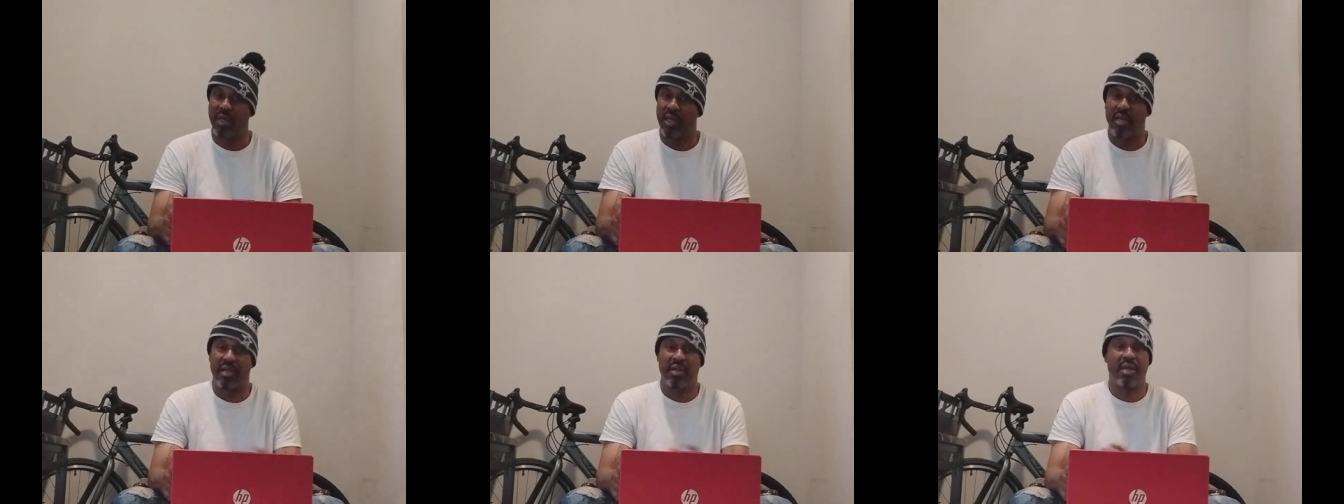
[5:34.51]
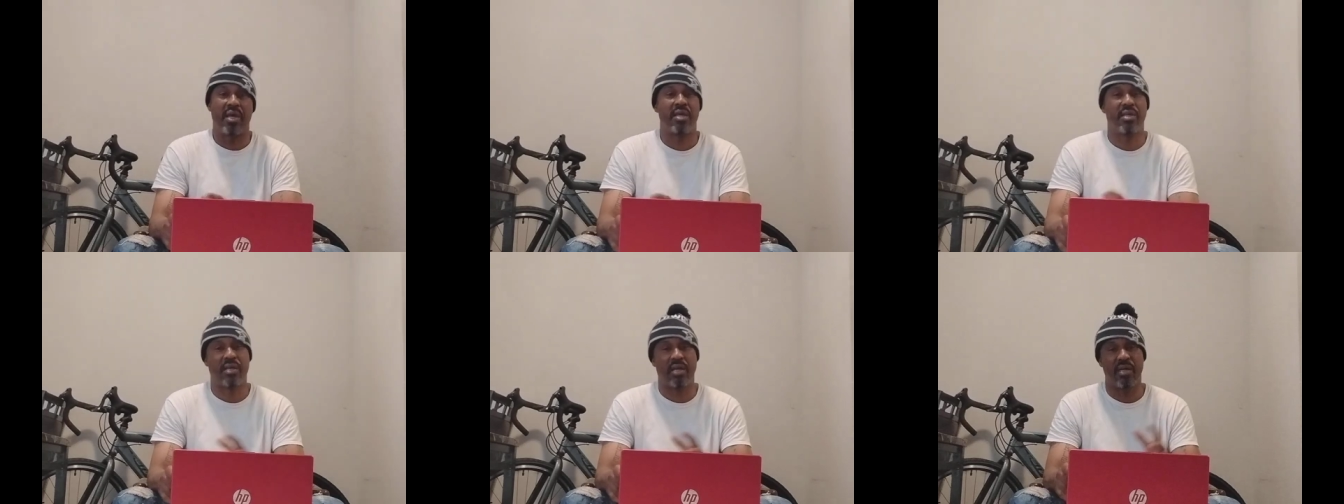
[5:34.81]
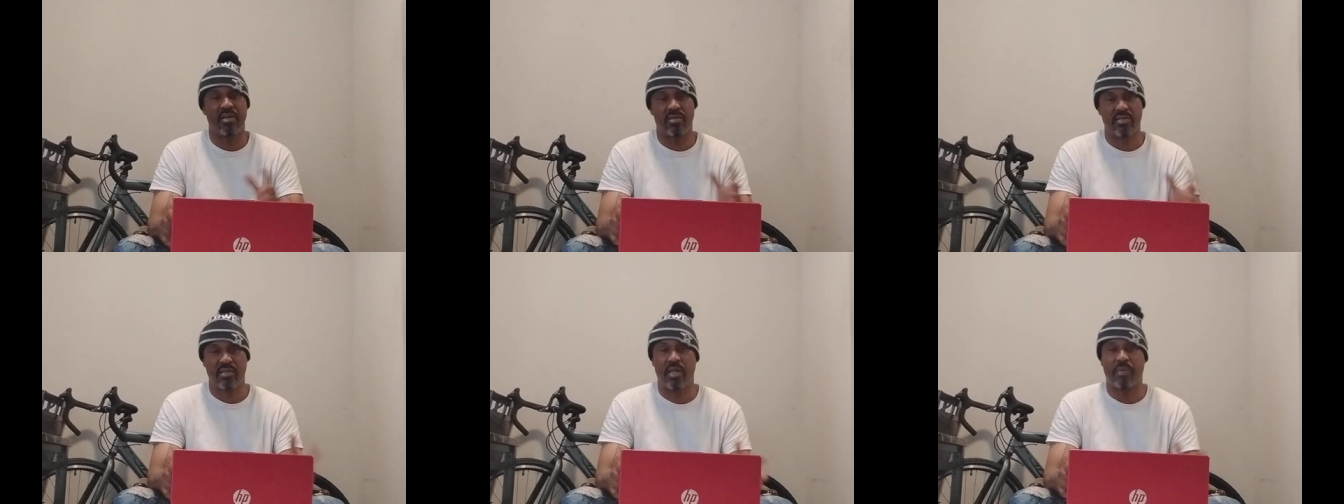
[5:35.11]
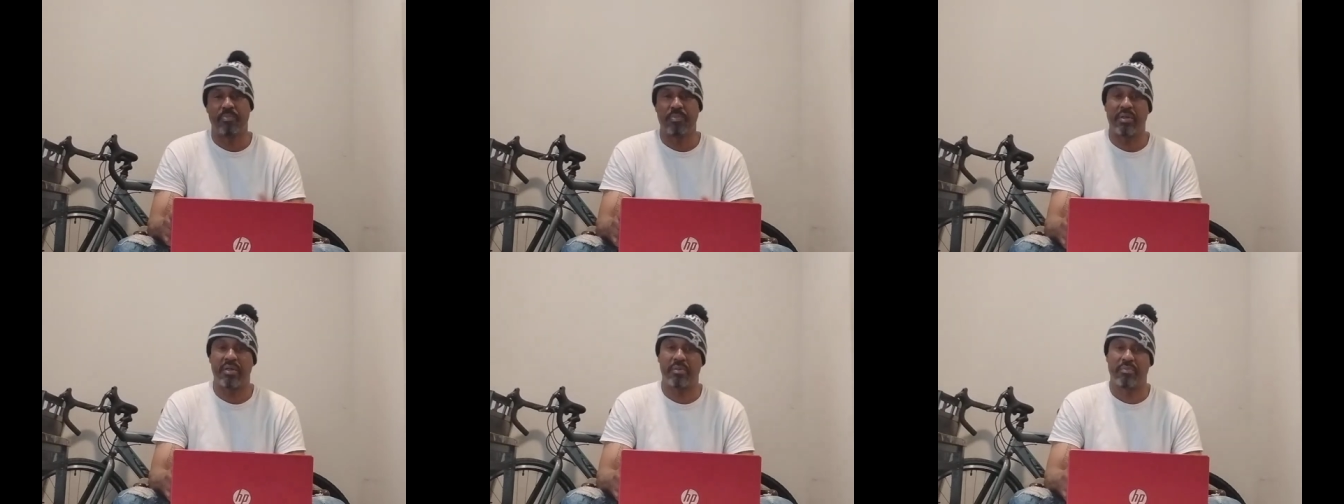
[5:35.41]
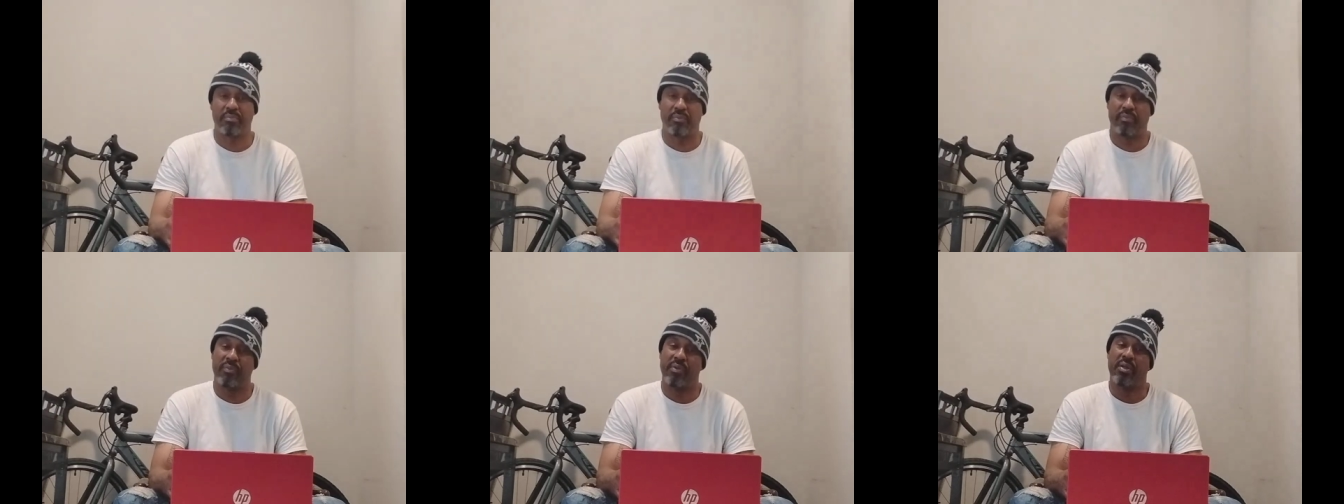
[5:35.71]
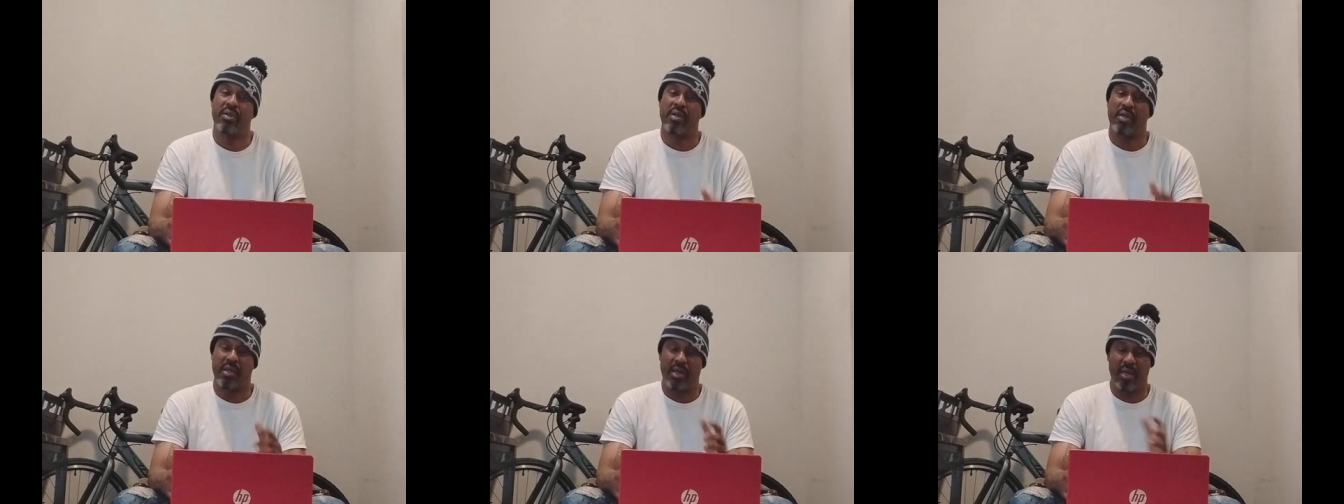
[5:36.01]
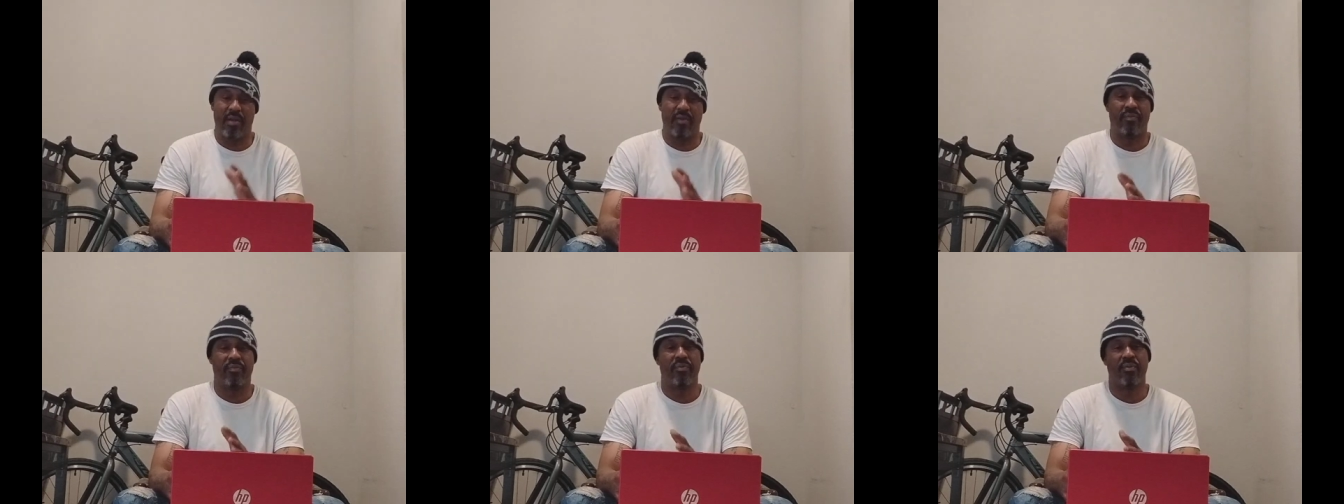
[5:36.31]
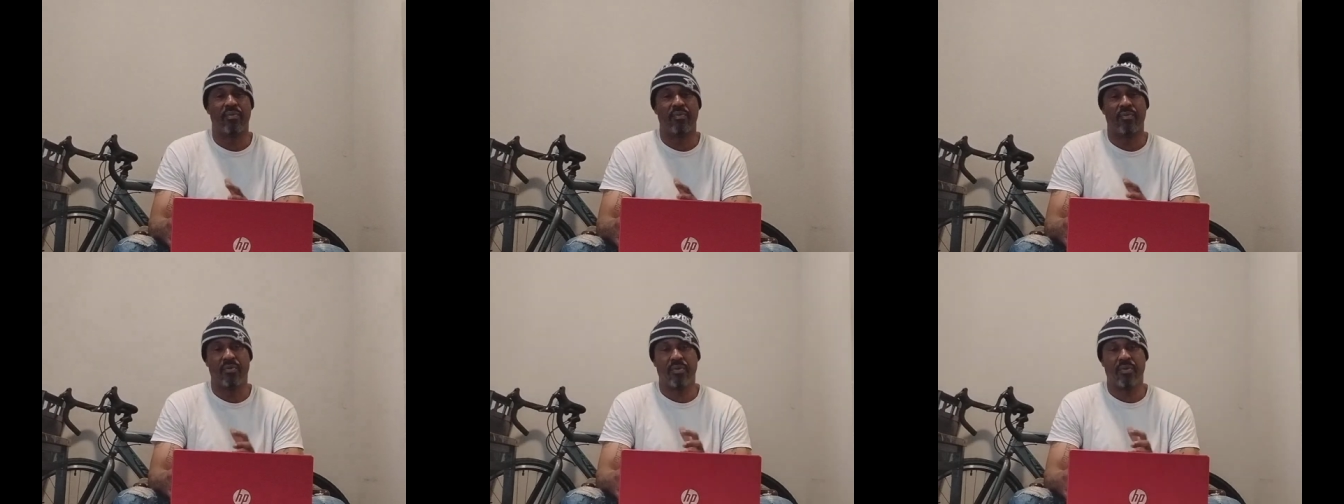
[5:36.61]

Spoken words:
and they can't step up and